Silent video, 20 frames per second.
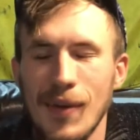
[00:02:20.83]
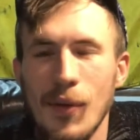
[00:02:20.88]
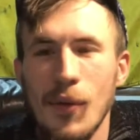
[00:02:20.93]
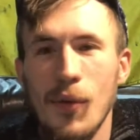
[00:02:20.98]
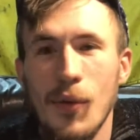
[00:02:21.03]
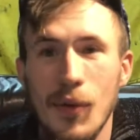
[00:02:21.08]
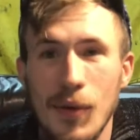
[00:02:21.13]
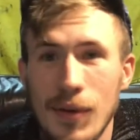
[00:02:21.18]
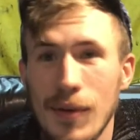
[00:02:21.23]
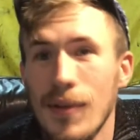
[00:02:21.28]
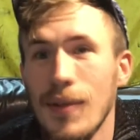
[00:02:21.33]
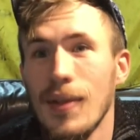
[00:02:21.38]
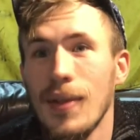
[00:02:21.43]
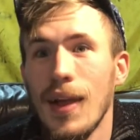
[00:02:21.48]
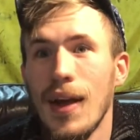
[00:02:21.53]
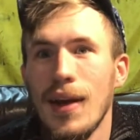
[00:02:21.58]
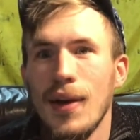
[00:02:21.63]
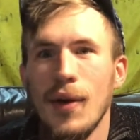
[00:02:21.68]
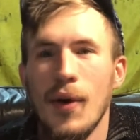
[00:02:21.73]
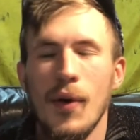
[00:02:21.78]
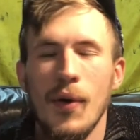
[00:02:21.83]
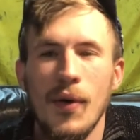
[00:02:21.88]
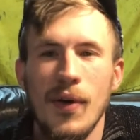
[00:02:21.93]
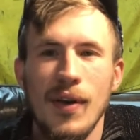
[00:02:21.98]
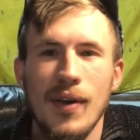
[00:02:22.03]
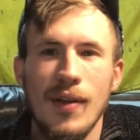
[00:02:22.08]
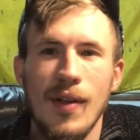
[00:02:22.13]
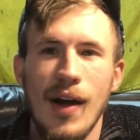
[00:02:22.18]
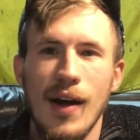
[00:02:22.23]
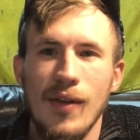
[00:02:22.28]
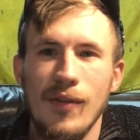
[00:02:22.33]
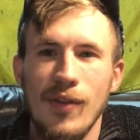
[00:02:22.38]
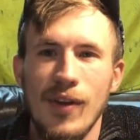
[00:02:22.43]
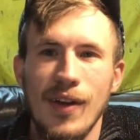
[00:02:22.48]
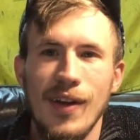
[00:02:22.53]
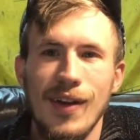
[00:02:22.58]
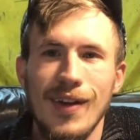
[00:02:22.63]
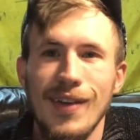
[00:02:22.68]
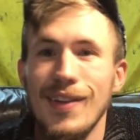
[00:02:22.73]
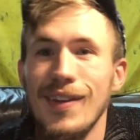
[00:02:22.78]
or Lego, and a lot of
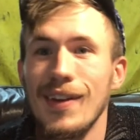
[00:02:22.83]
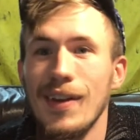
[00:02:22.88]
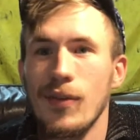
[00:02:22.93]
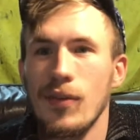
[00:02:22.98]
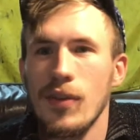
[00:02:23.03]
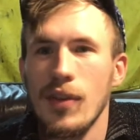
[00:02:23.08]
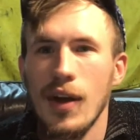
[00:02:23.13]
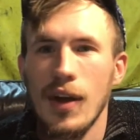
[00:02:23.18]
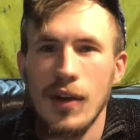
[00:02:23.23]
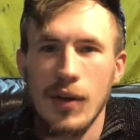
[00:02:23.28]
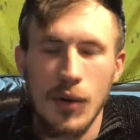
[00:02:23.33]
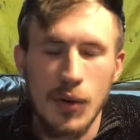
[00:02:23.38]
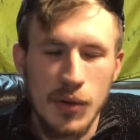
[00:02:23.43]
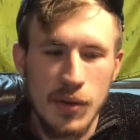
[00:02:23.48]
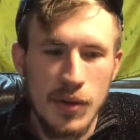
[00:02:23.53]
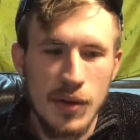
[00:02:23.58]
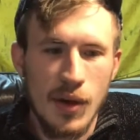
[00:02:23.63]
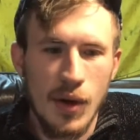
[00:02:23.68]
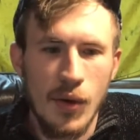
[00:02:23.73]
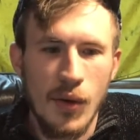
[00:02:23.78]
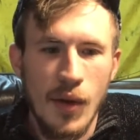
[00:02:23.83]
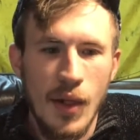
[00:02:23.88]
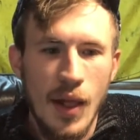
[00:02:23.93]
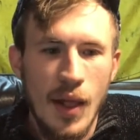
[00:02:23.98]
it isn't even Lego. So